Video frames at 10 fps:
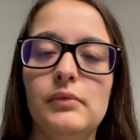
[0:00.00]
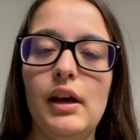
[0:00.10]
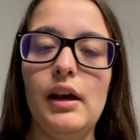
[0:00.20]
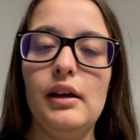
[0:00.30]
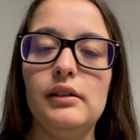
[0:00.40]

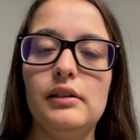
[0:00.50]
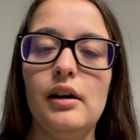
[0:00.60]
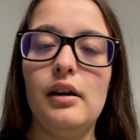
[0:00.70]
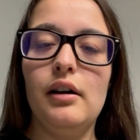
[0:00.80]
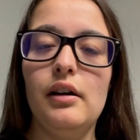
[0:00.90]
Hey
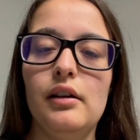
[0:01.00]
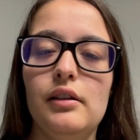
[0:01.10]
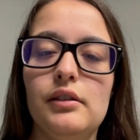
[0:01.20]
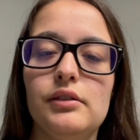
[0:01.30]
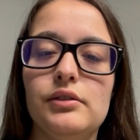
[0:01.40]

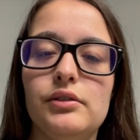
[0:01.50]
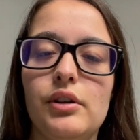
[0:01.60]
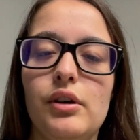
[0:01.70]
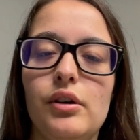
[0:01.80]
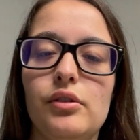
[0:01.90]
guys,
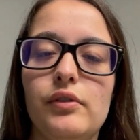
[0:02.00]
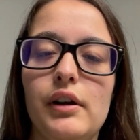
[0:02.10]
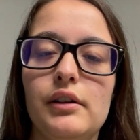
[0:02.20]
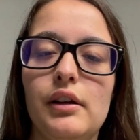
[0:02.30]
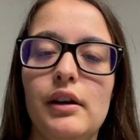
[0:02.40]
so
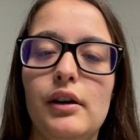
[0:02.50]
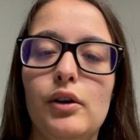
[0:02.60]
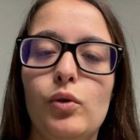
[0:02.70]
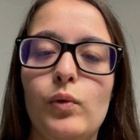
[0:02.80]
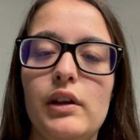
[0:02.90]
right
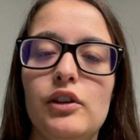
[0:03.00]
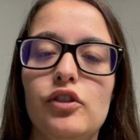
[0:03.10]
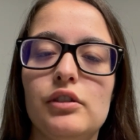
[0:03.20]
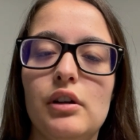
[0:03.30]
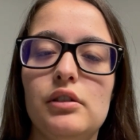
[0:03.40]
now we
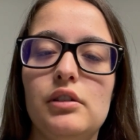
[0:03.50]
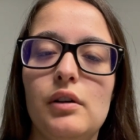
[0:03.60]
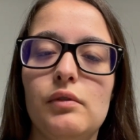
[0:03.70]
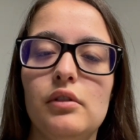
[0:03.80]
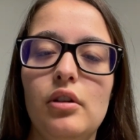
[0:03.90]
just got
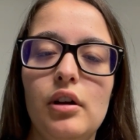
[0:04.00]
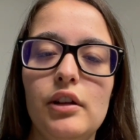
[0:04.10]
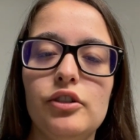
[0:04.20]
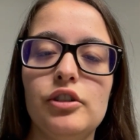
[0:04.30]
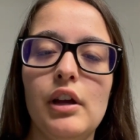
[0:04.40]
done with
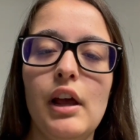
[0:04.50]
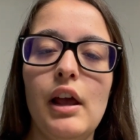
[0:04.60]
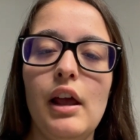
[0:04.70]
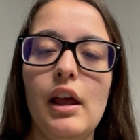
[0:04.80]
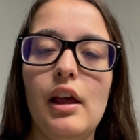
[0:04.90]
lunch,
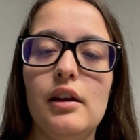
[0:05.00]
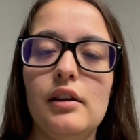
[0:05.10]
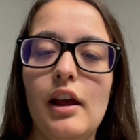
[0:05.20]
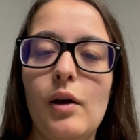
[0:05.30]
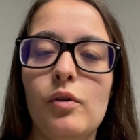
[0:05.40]

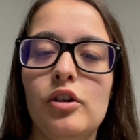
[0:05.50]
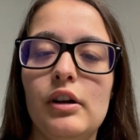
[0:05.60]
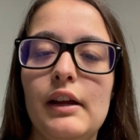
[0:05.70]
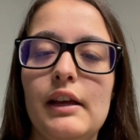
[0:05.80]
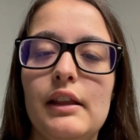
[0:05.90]
and now
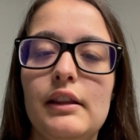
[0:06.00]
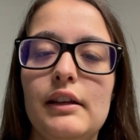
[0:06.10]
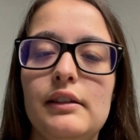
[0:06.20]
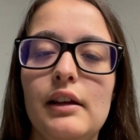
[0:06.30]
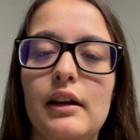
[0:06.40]
we're in
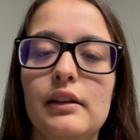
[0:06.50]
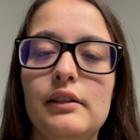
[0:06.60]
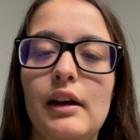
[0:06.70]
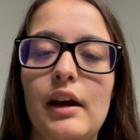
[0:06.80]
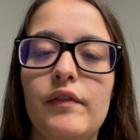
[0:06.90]
the
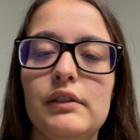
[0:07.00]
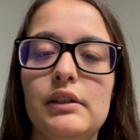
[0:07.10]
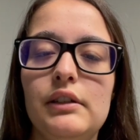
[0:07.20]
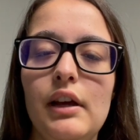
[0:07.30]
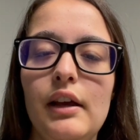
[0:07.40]
second half of
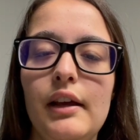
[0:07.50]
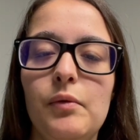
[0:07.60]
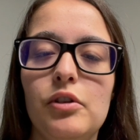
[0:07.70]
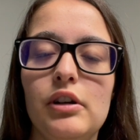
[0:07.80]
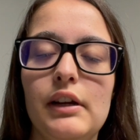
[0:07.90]
today,
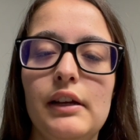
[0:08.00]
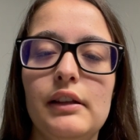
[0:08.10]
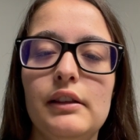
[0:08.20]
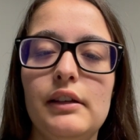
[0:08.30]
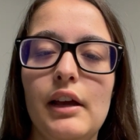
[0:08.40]
and we're
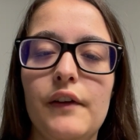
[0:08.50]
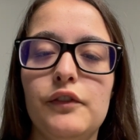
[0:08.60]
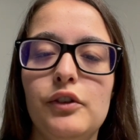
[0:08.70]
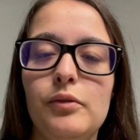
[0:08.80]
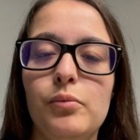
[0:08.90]
in the
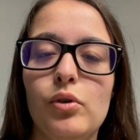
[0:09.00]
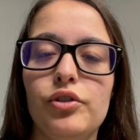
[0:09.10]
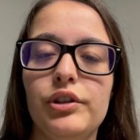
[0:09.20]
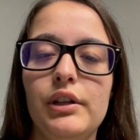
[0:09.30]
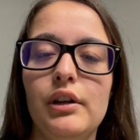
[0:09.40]
afternoon
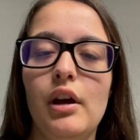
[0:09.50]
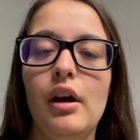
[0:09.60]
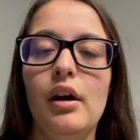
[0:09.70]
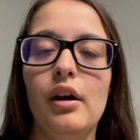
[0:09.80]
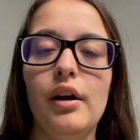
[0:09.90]
portion
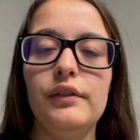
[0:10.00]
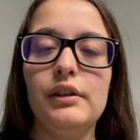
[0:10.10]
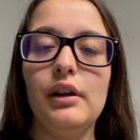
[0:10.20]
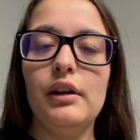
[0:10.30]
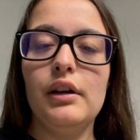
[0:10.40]
of
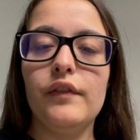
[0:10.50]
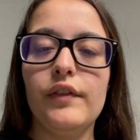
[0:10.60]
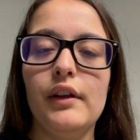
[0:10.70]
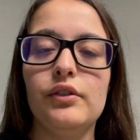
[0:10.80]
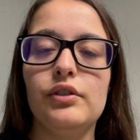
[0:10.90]
today and
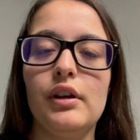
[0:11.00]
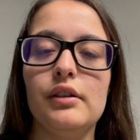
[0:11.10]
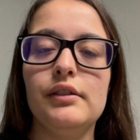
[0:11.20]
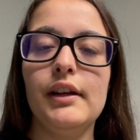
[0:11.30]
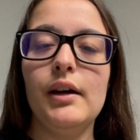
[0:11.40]
everything. So
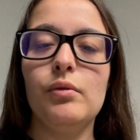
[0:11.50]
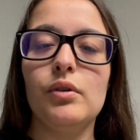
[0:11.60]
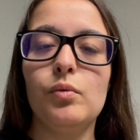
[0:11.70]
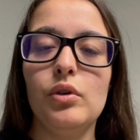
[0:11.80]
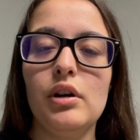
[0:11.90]
yes, now I'm
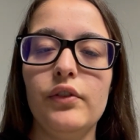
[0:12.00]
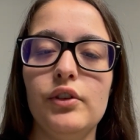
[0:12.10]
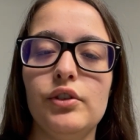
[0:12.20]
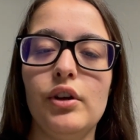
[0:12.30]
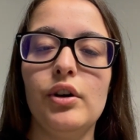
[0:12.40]
gonna work on
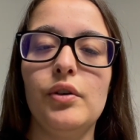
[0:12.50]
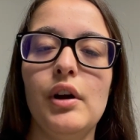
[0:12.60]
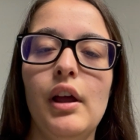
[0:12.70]
the show